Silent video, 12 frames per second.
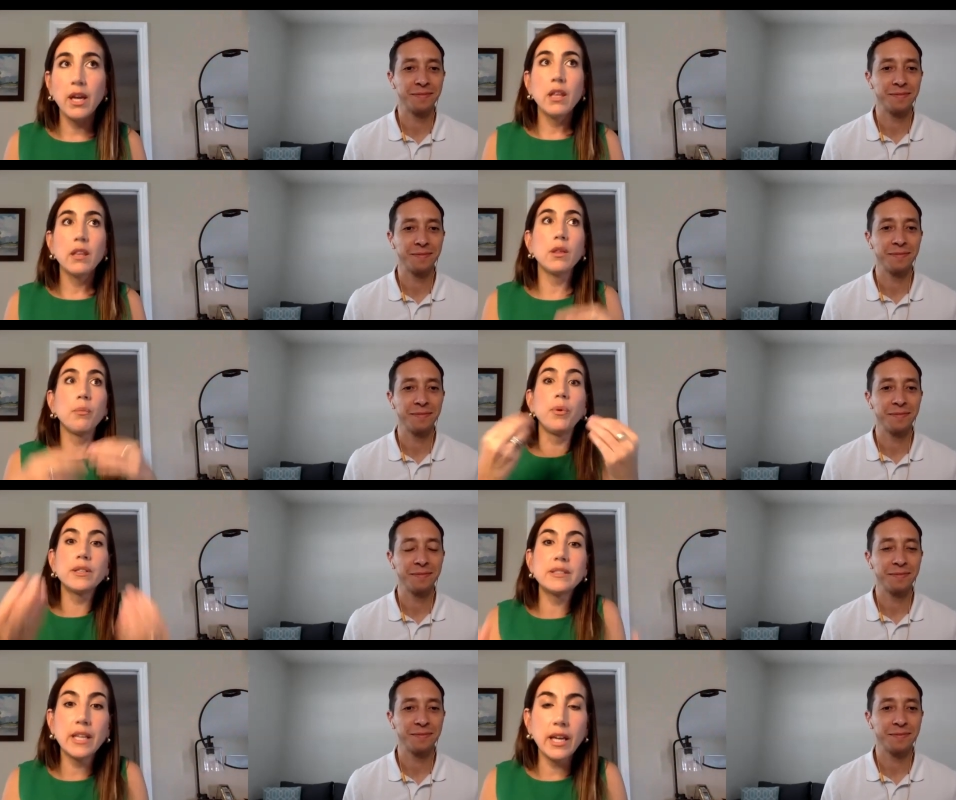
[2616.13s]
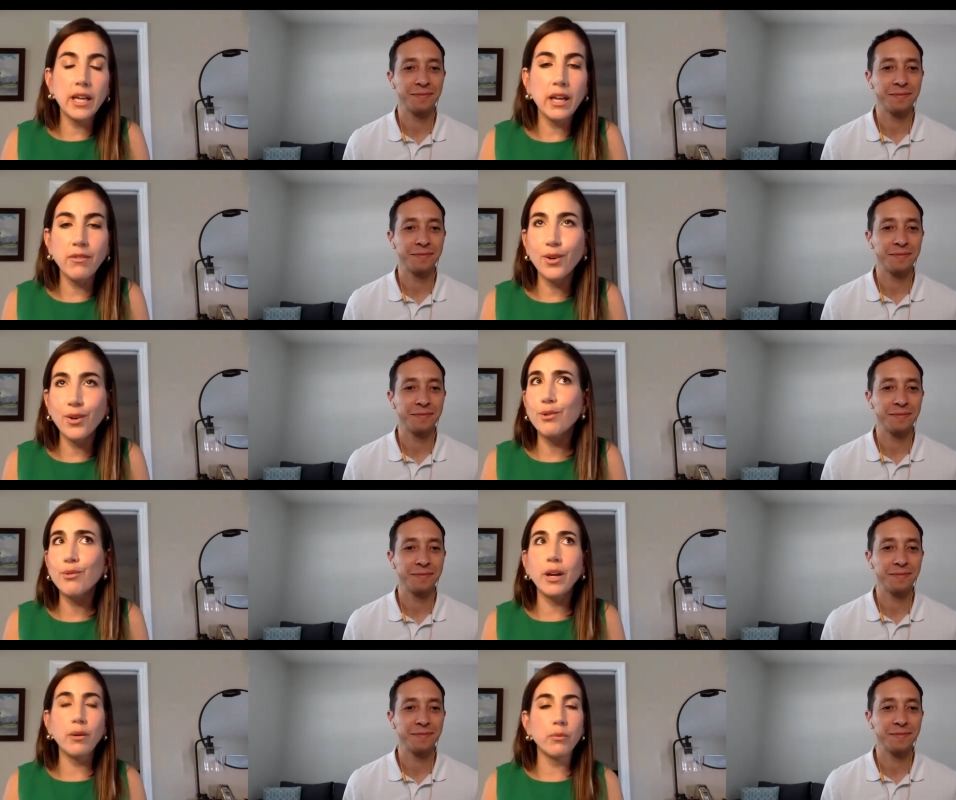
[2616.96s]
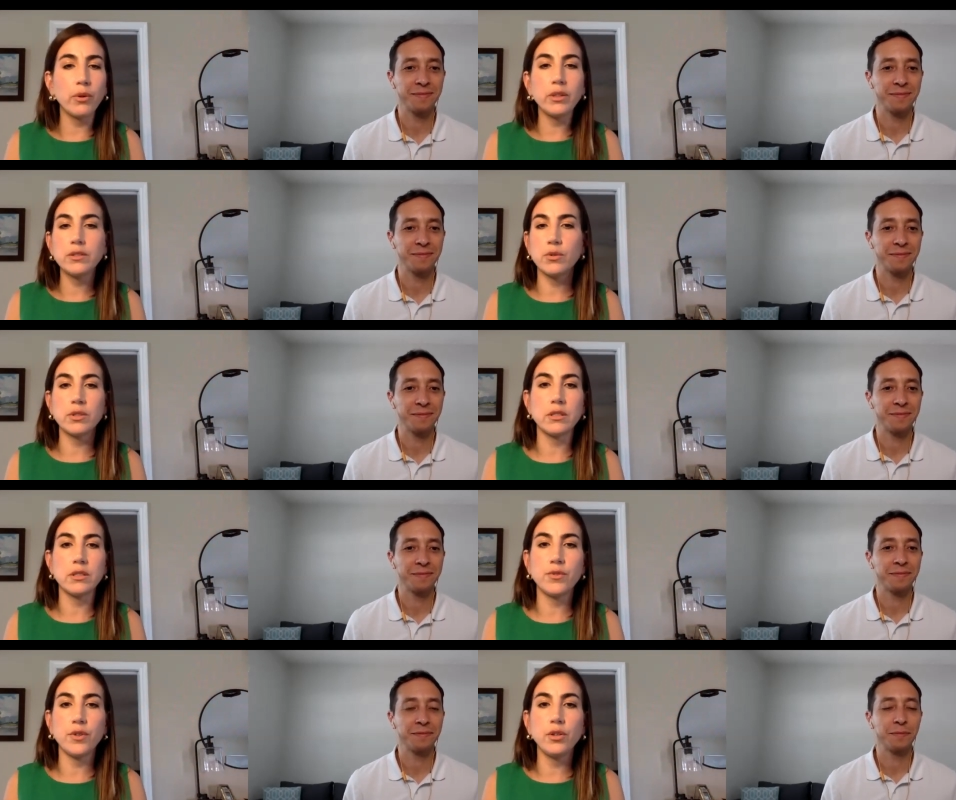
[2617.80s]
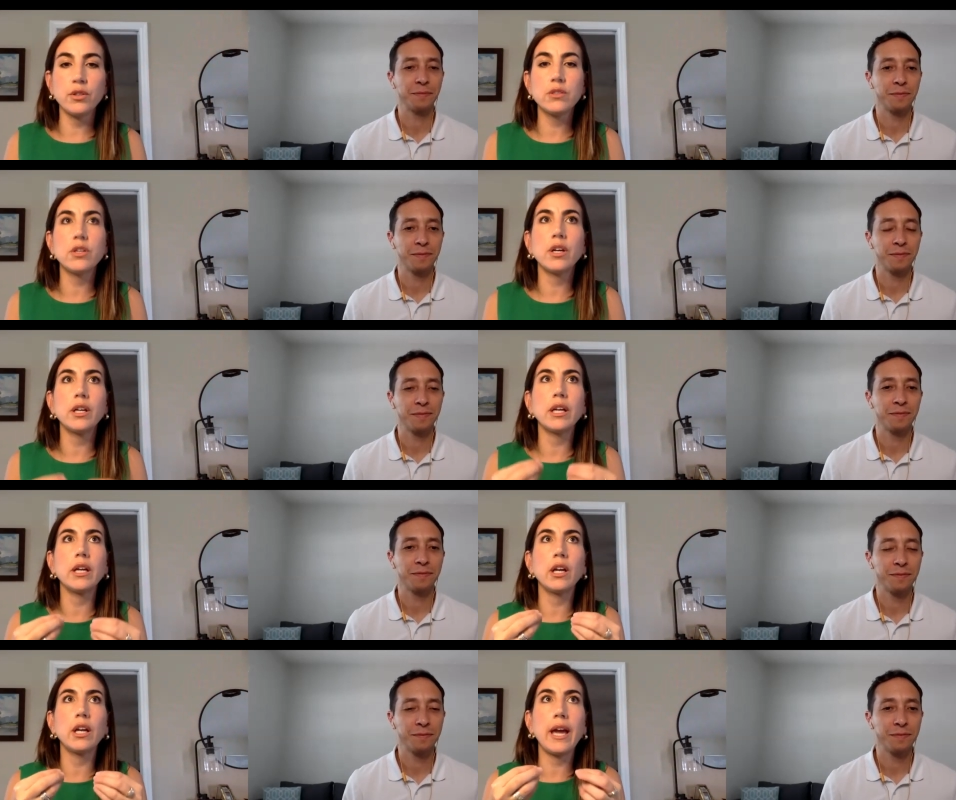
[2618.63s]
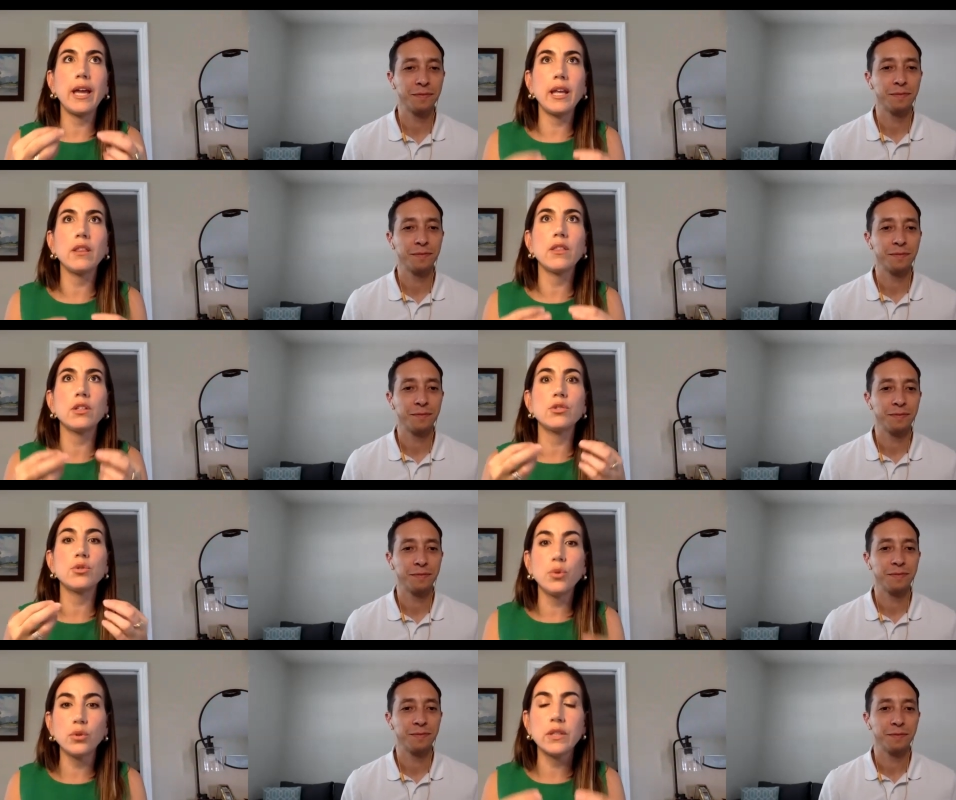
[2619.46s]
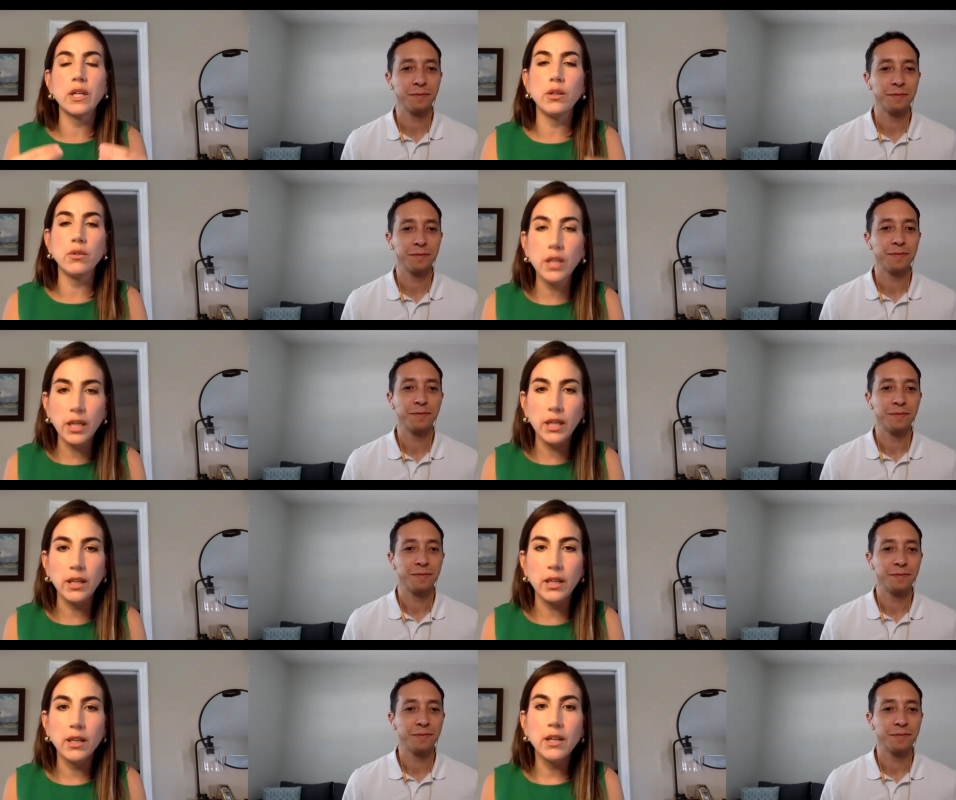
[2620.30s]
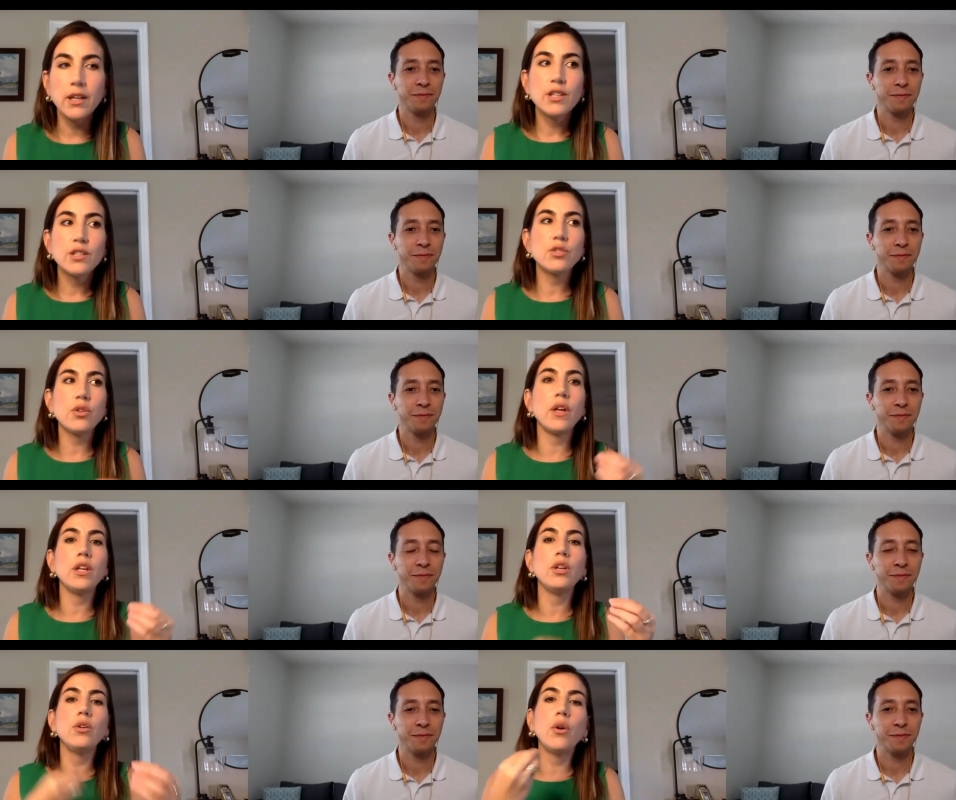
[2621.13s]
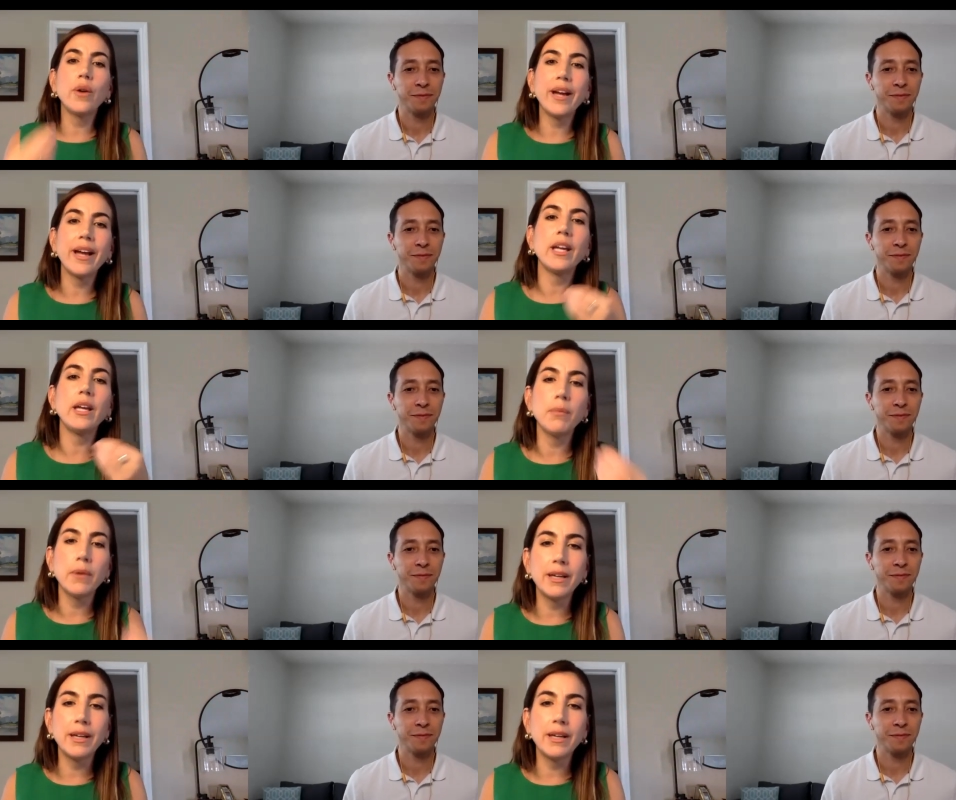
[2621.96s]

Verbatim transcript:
Speaker 1: The books that I gave you are great resources for you to start getting the tools that you need so that you don't get keep